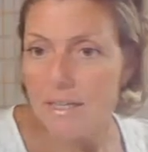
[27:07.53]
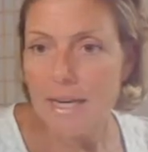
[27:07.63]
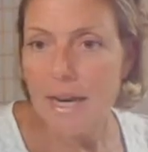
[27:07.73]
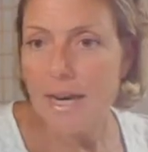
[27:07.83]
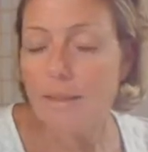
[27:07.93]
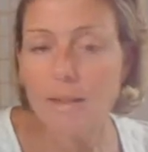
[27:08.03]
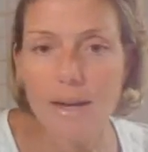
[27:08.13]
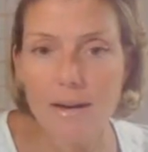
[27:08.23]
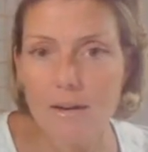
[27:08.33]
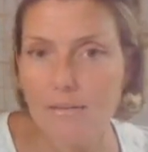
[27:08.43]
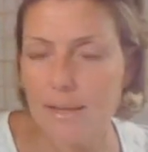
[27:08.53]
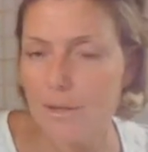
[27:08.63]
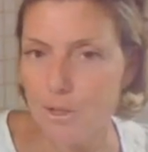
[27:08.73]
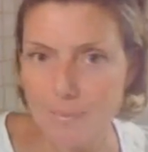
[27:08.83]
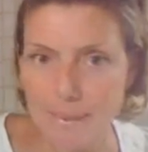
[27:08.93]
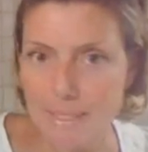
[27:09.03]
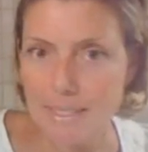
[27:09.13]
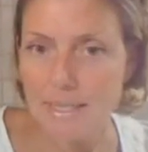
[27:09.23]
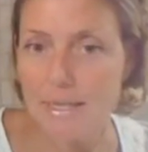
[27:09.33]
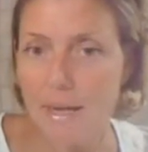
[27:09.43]
Yeah, I love energy
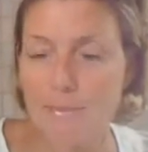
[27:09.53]
medicine.